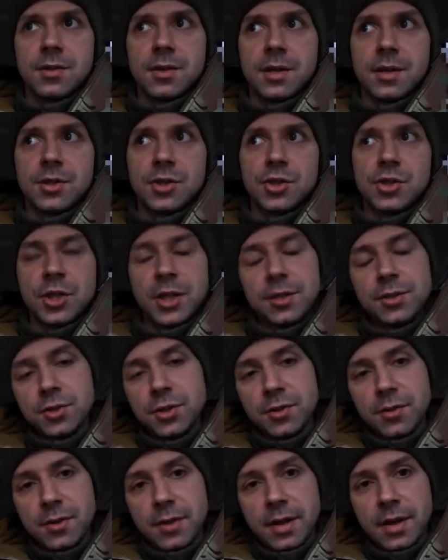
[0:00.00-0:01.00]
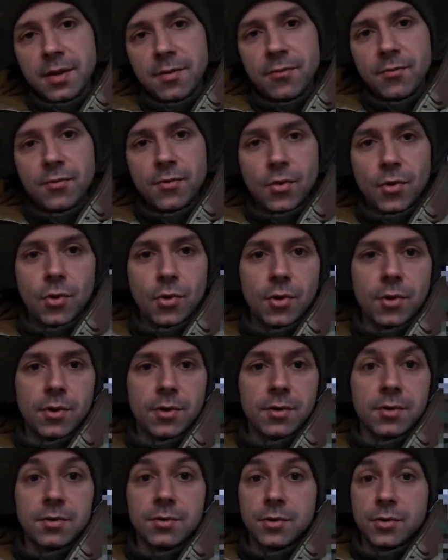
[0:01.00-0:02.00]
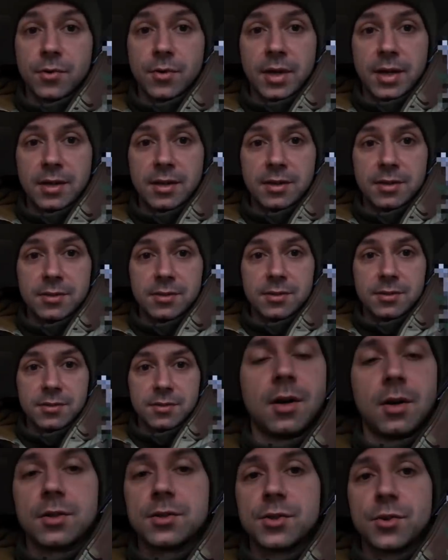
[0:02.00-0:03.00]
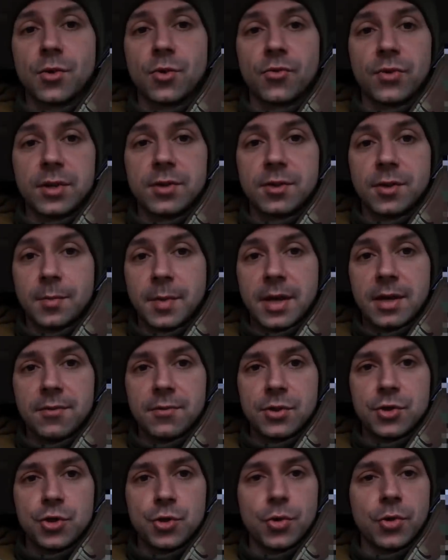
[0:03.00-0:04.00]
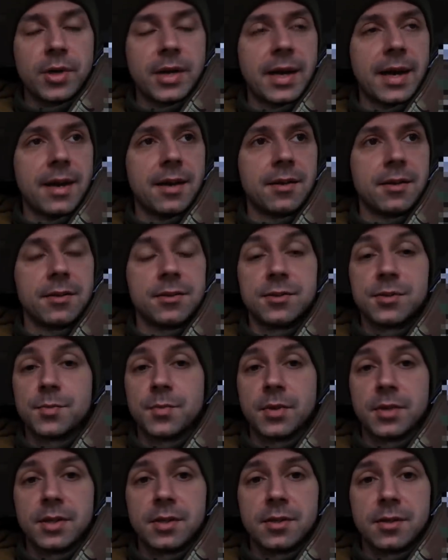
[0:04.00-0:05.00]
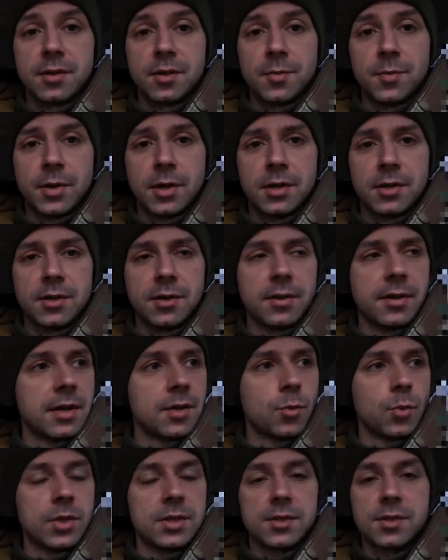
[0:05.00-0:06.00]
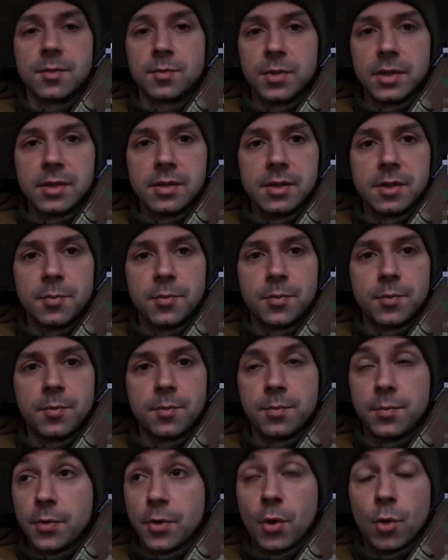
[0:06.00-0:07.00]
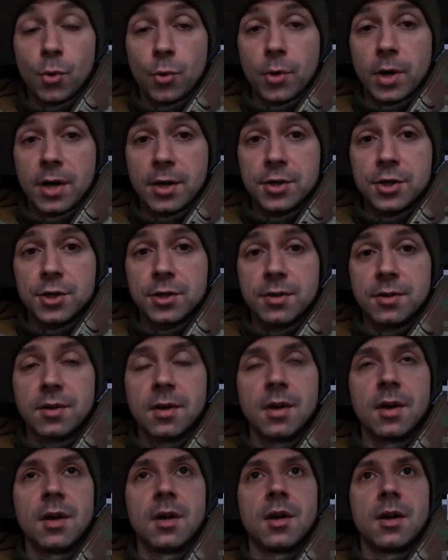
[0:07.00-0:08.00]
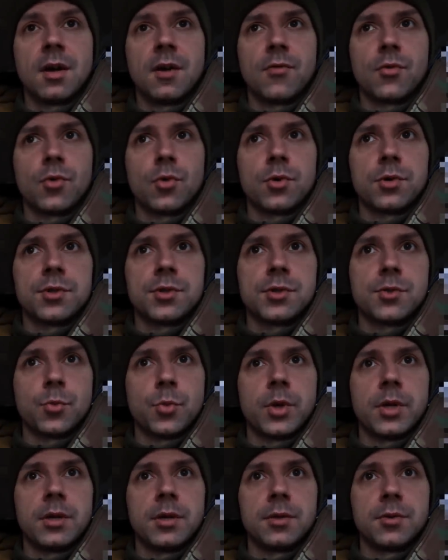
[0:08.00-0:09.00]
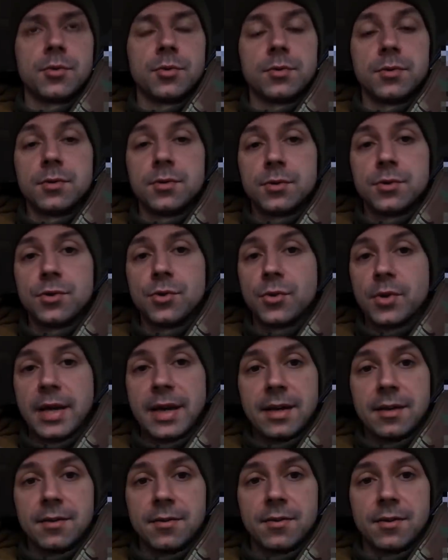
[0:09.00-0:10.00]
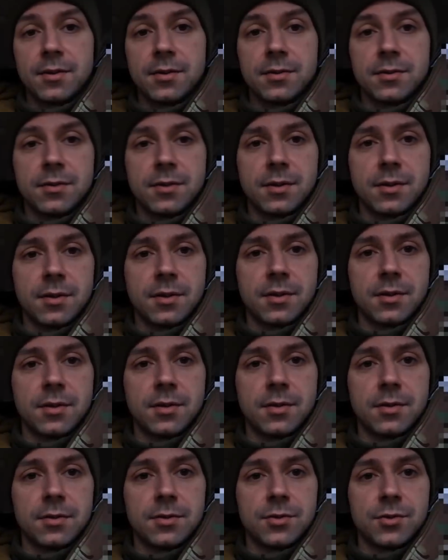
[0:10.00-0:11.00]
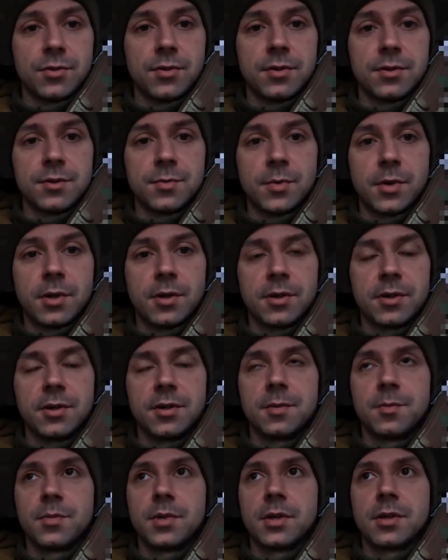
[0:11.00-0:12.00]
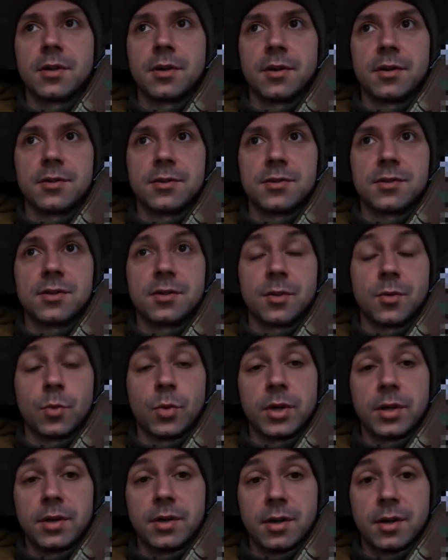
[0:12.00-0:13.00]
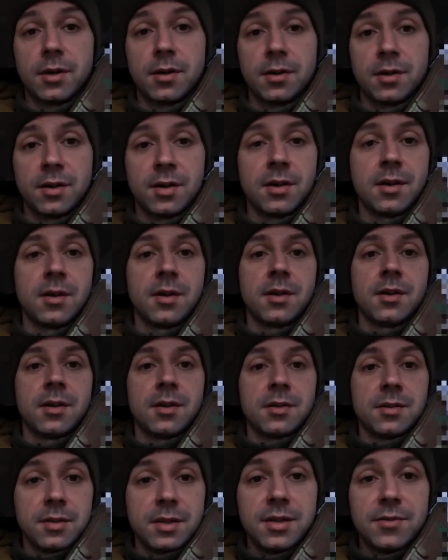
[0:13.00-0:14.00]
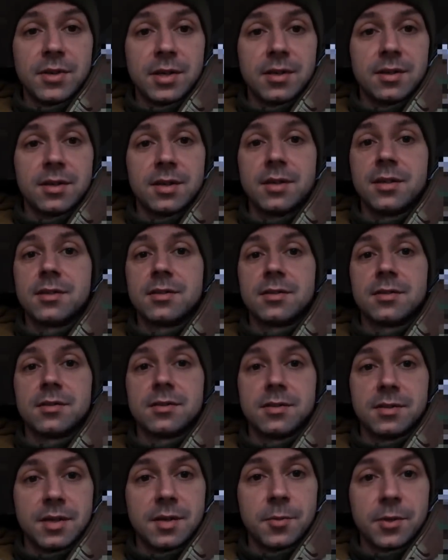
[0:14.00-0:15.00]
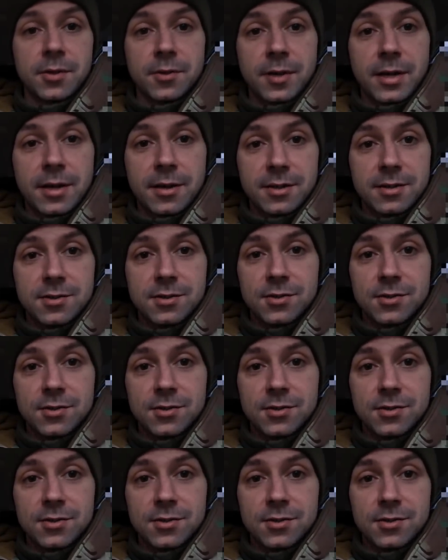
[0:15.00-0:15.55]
exchanging them for Ukrainians. Also, Viktor Medvedchuk had his political party that was completely pro-Russian. Of course, we couldn't do anything to this party because we are living in democratic